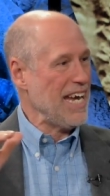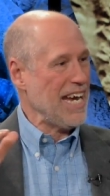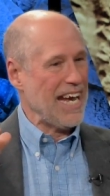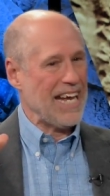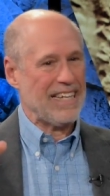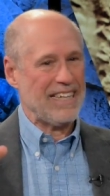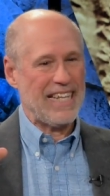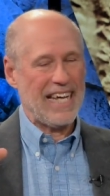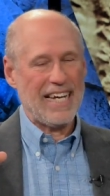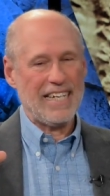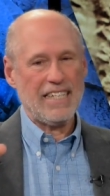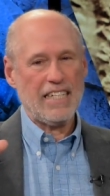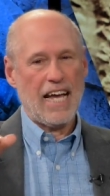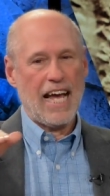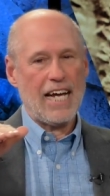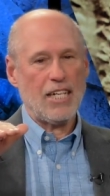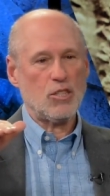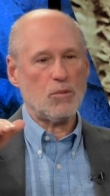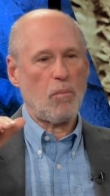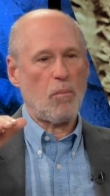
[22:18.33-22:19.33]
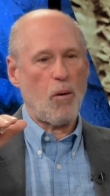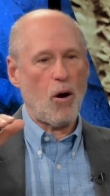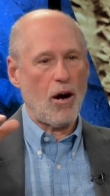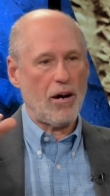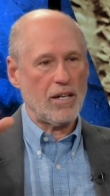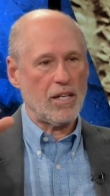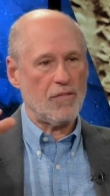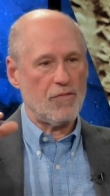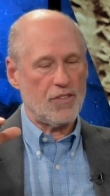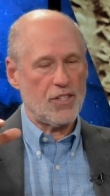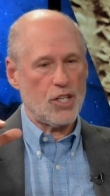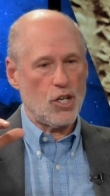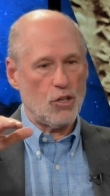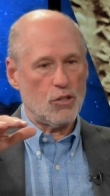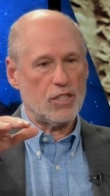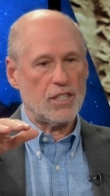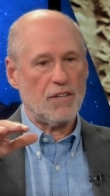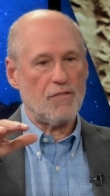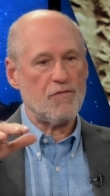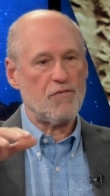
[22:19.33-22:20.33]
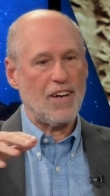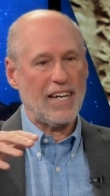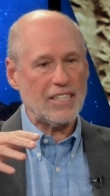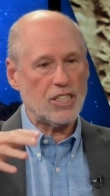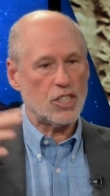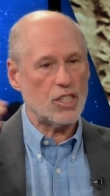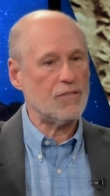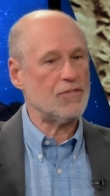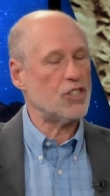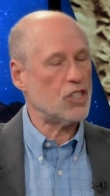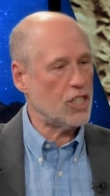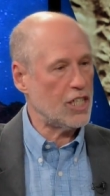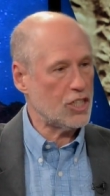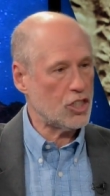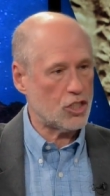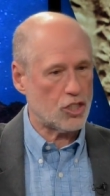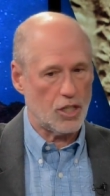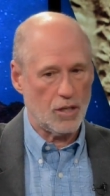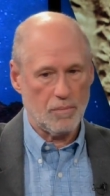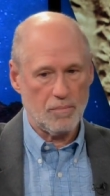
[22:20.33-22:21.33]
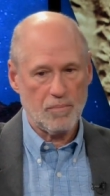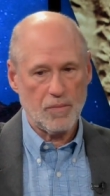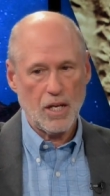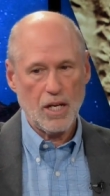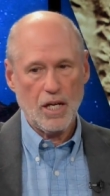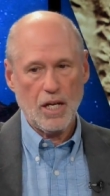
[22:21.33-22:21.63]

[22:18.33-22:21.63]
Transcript: And then, as part of the, your defensive system,